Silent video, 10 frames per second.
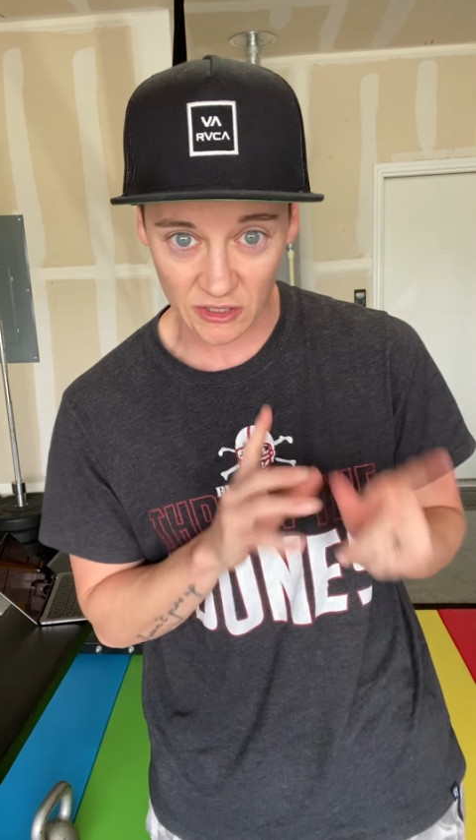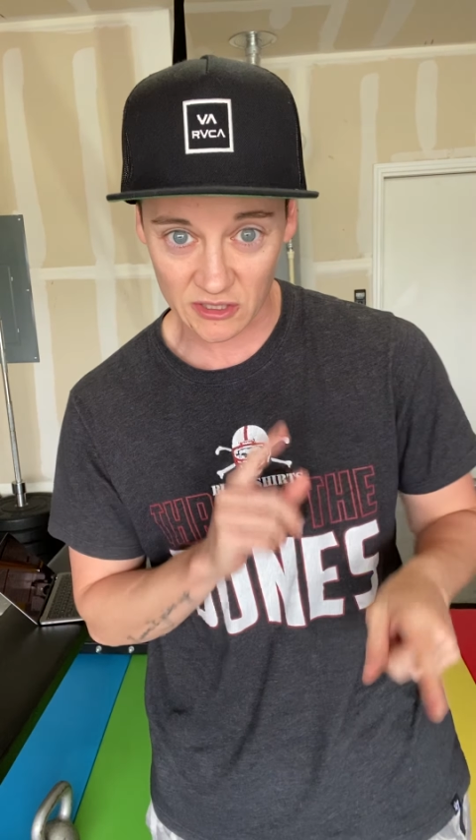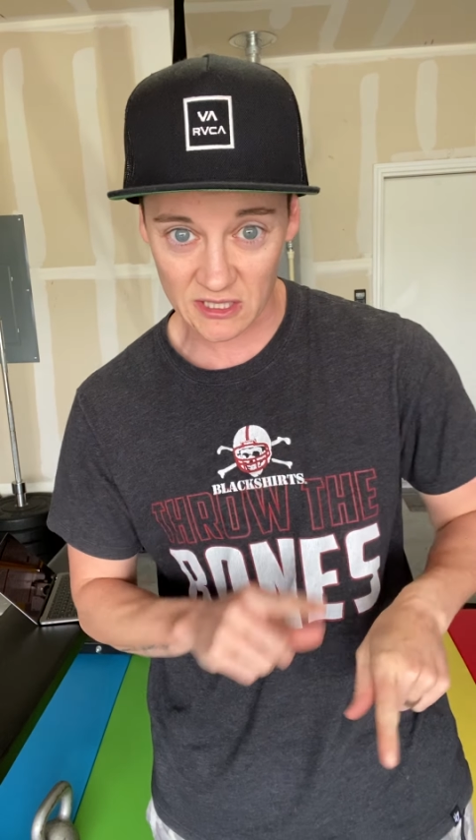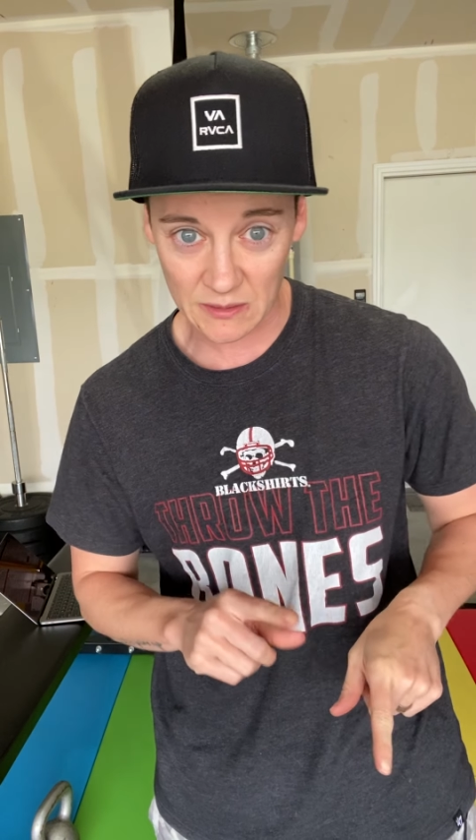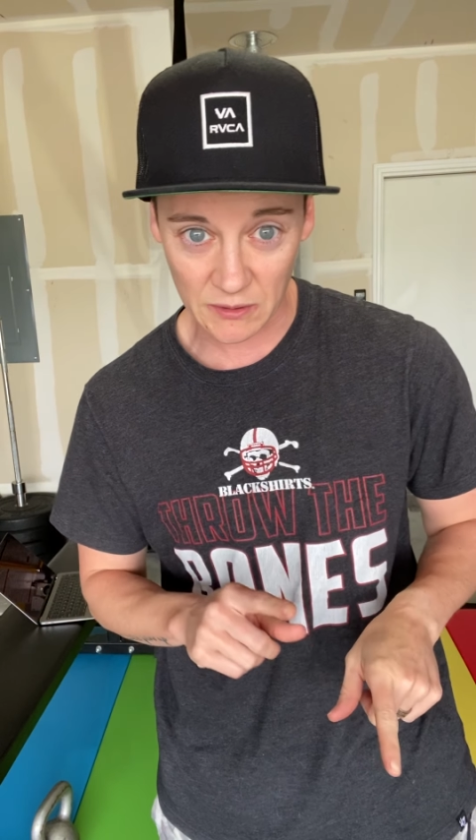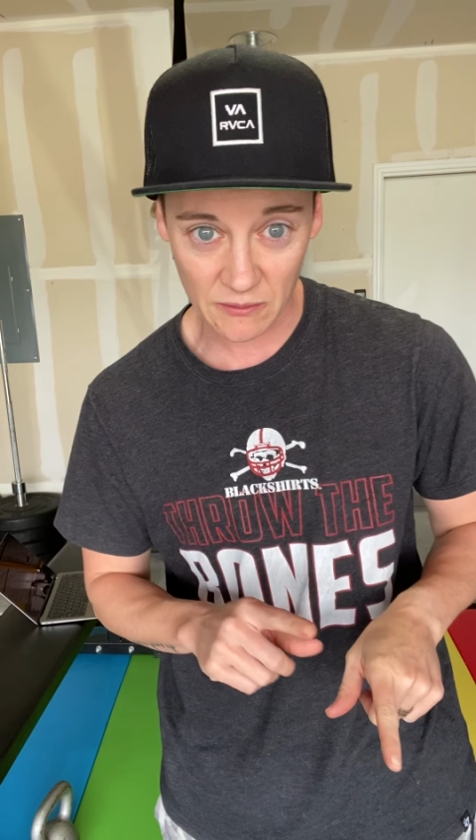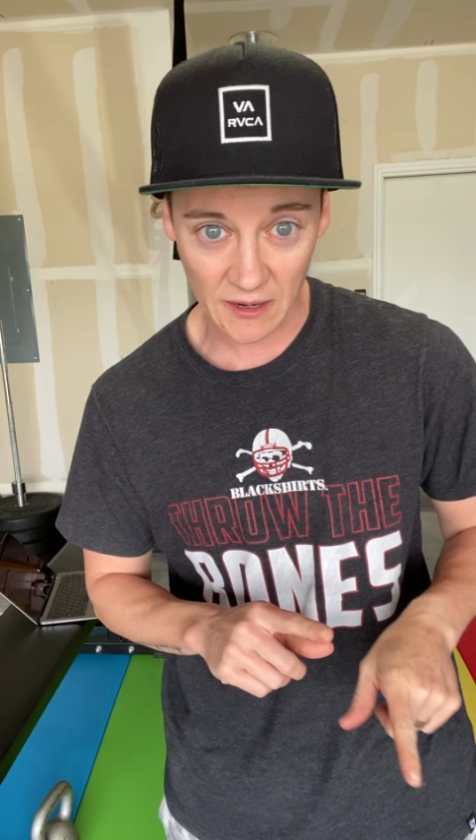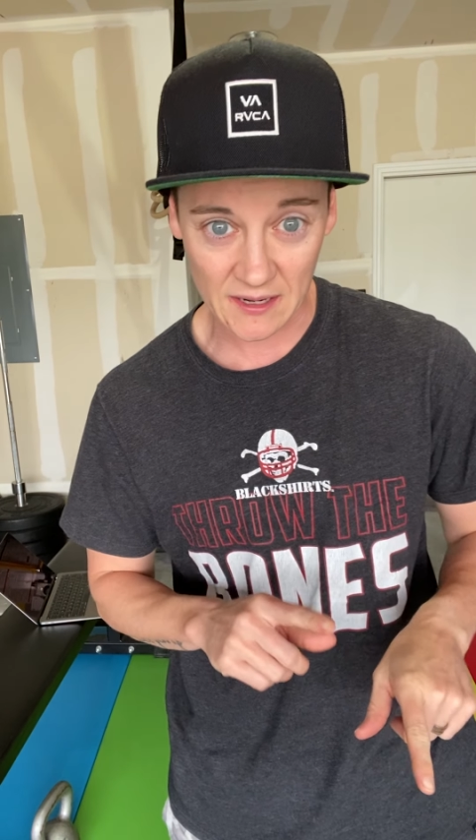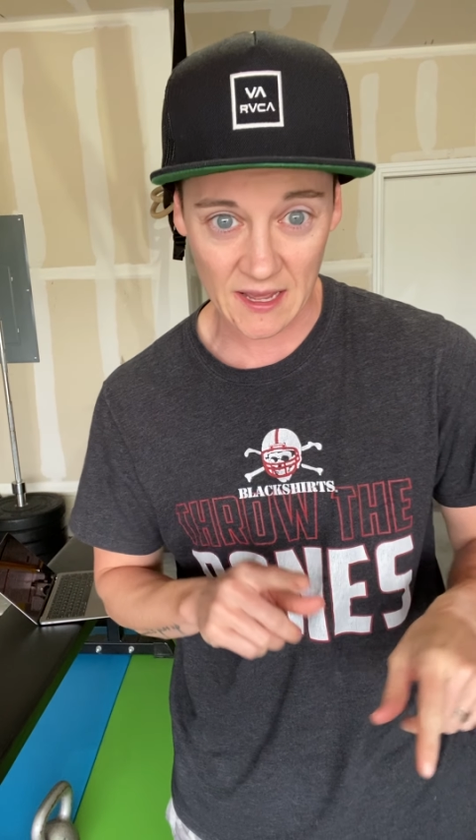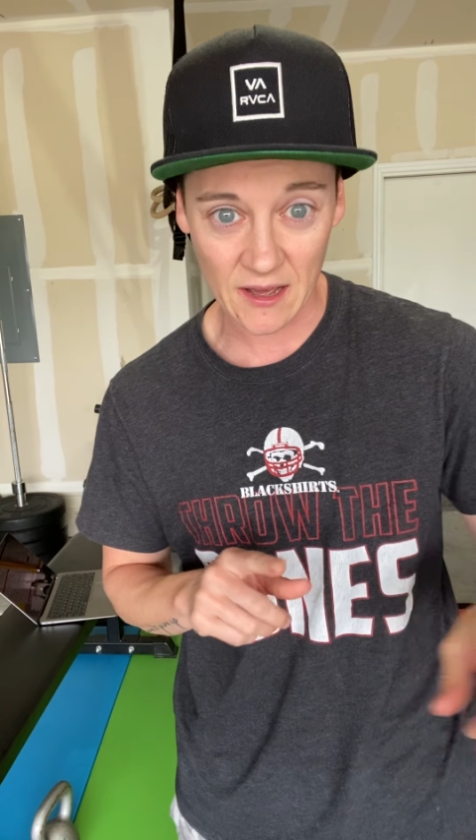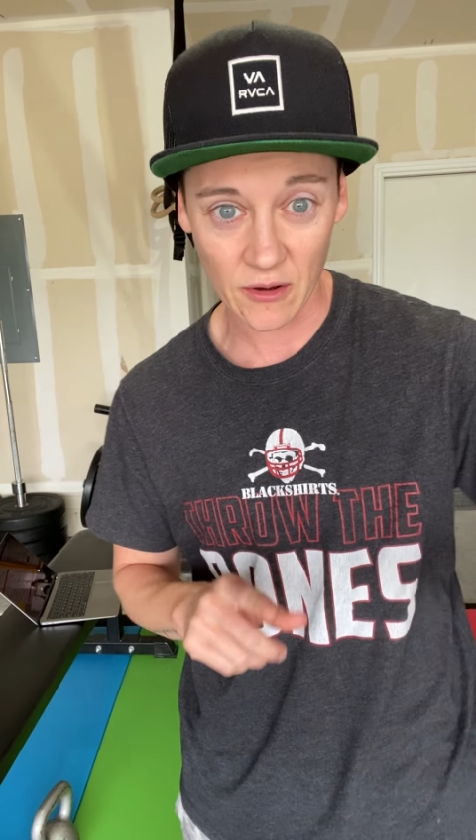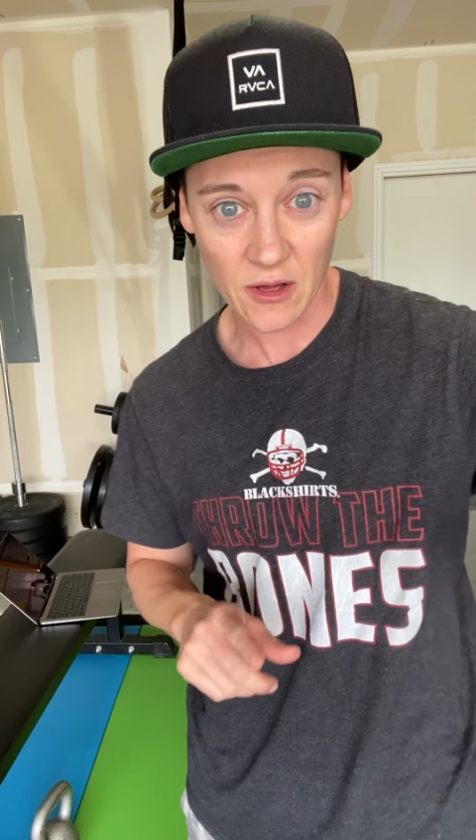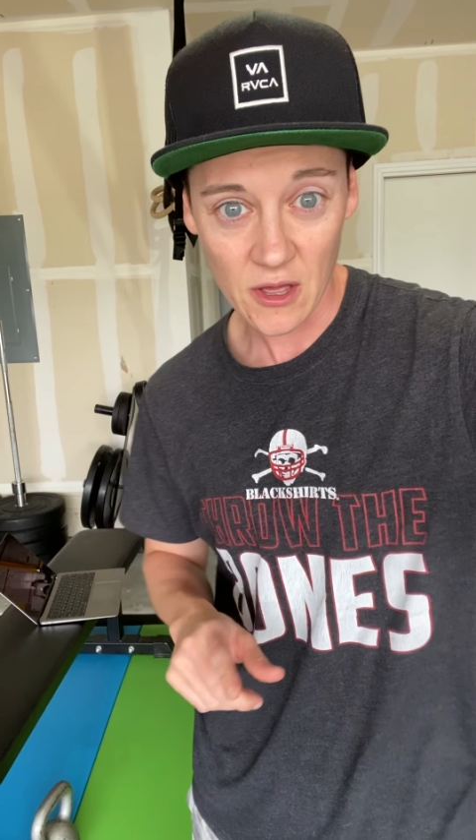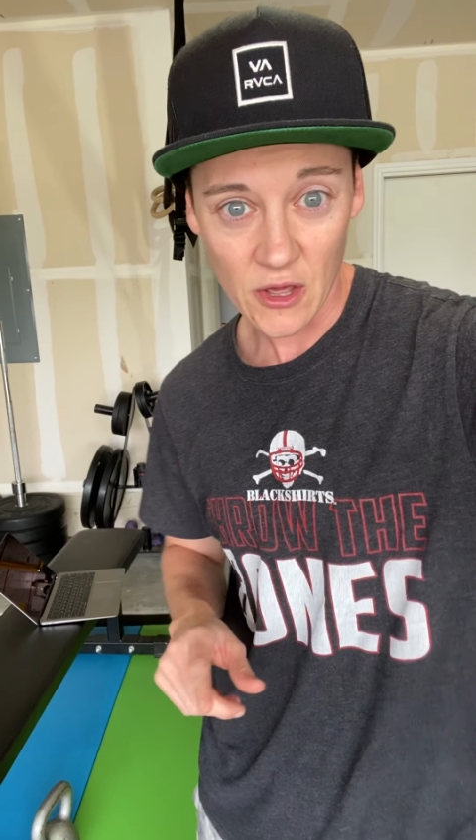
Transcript: They're sleeping right now,